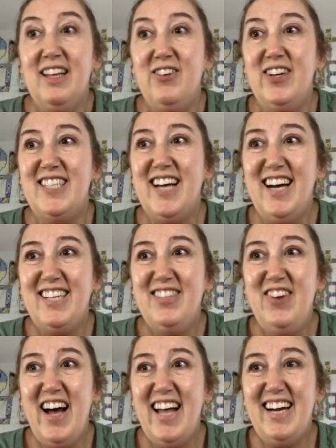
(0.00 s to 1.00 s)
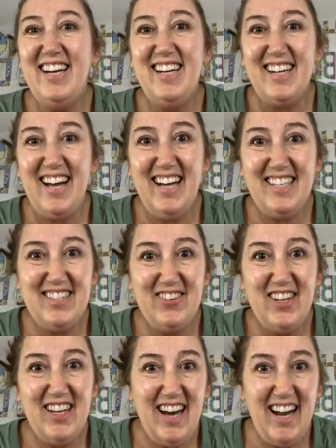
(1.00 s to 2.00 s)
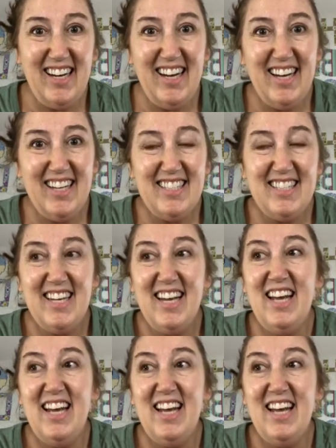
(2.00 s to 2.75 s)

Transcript: we talked about it, it got some good ideas.